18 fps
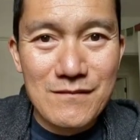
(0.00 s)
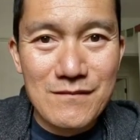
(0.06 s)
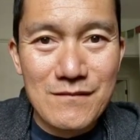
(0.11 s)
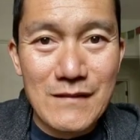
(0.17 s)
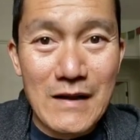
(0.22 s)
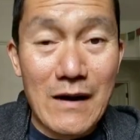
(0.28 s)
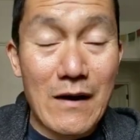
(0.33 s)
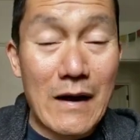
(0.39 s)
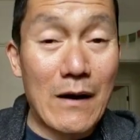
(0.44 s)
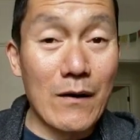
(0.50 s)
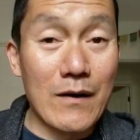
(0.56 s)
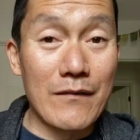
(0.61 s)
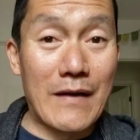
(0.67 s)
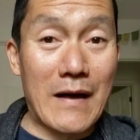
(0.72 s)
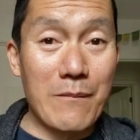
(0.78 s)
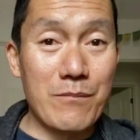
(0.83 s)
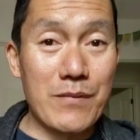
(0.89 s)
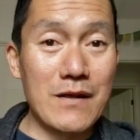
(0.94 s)
Now, how can
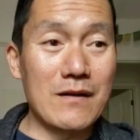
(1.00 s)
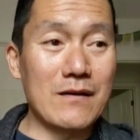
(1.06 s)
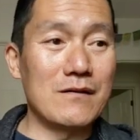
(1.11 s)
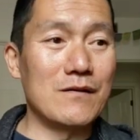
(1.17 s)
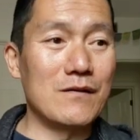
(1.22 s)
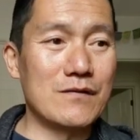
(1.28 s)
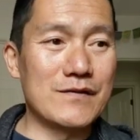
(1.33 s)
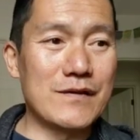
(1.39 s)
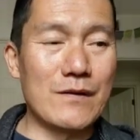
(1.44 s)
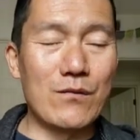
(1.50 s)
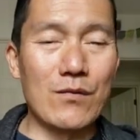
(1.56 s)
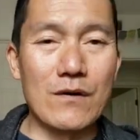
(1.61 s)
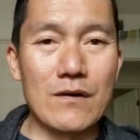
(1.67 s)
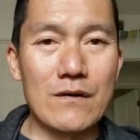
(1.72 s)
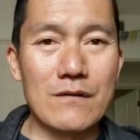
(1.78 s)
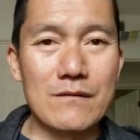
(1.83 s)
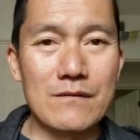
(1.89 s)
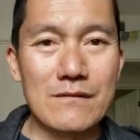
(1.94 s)
that be? You say,
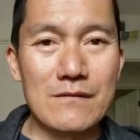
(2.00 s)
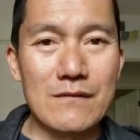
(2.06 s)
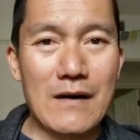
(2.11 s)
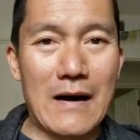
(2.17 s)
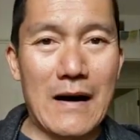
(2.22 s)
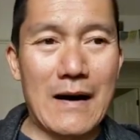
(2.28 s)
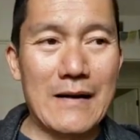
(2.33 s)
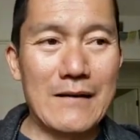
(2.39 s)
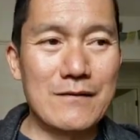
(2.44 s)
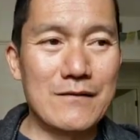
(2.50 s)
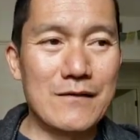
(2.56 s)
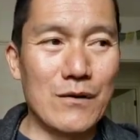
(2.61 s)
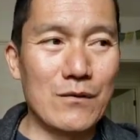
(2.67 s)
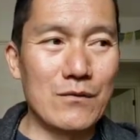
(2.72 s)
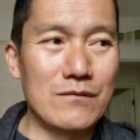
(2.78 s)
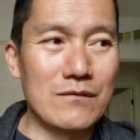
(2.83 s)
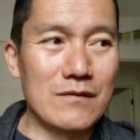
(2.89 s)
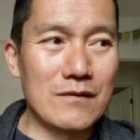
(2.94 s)
well, I
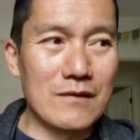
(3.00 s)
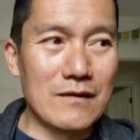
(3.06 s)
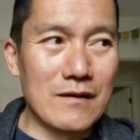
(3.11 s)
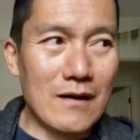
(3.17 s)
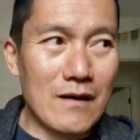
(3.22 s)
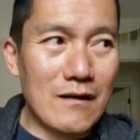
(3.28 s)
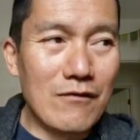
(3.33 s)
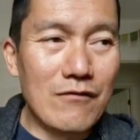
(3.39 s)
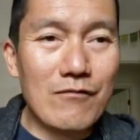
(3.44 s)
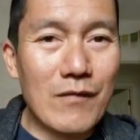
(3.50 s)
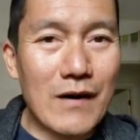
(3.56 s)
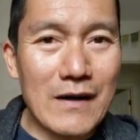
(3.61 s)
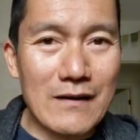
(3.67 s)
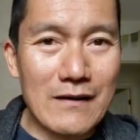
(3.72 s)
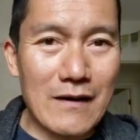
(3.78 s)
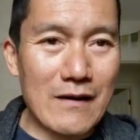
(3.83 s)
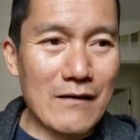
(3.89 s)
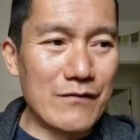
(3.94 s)
don't love my
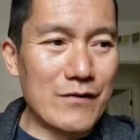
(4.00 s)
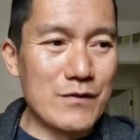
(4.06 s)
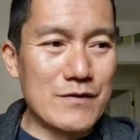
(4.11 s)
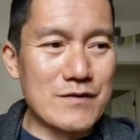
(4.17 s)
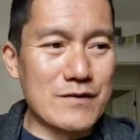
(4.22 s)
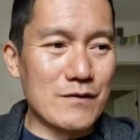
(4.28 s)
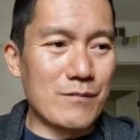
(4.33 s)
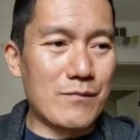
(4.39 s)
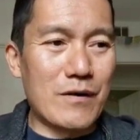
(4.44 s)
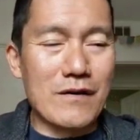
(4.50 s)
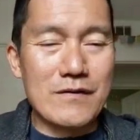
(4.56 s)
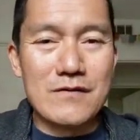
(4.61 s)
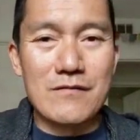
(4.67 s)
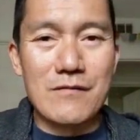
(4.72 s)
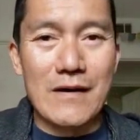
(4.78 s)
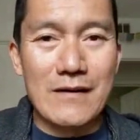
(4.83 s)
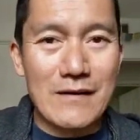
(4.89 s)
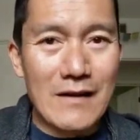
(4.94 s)
life. There's still parts
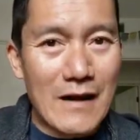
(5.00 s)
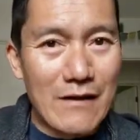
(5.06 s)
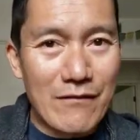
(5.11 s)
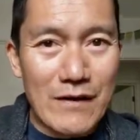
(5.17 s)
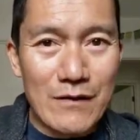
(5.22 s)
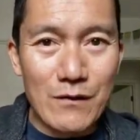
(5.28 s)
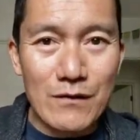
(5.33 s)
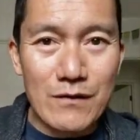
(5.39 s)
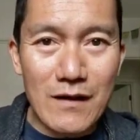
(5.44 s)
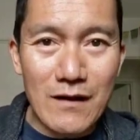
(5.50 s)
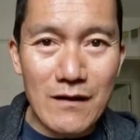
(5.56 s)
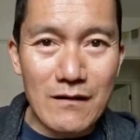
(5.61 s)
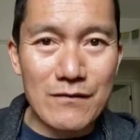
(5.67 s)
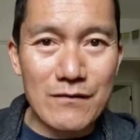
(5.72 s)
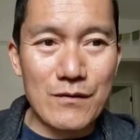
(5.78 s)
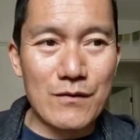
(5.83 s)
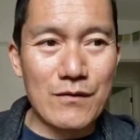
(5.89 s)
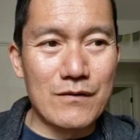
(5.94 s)
of my life I don't
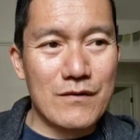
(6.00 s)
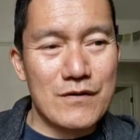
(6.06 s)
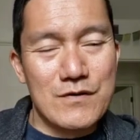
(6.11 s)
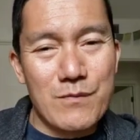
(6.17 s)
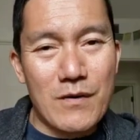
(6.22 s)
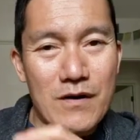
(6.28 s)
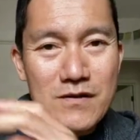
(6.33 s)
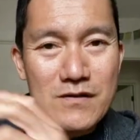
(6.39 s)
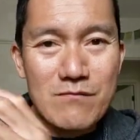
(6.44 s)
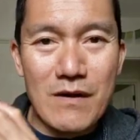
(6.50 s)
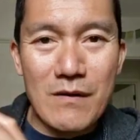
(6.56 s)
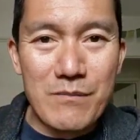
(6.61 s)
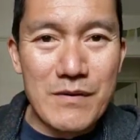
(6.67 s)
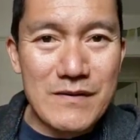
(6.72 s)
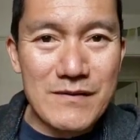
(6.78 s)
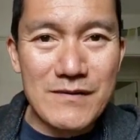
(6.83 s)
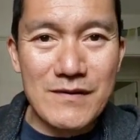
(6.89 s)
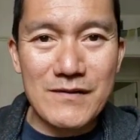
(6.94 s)
love, or there's parts of my
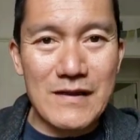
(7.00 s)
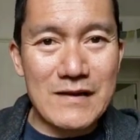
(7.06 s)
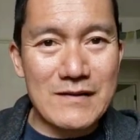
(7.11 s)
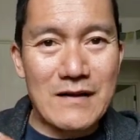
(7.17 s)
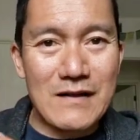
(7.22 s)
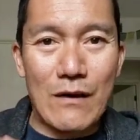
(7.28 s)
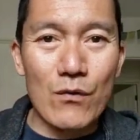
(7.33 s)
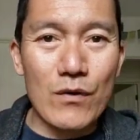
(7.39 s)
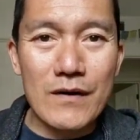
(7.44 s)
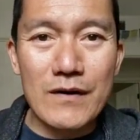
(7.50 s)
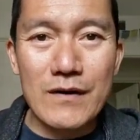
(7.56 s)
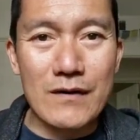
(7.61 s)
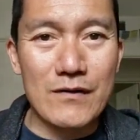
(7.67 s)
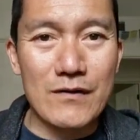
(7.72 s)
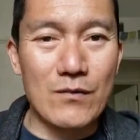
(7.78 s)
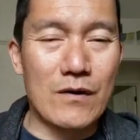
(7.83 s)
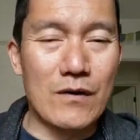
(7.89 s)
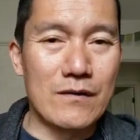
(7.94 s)
business that's not working
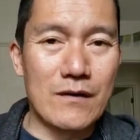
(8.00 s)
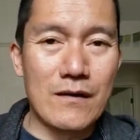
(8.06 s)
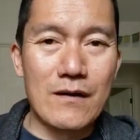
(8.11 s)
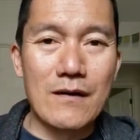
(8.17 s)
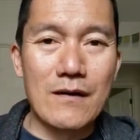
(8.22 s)
as well.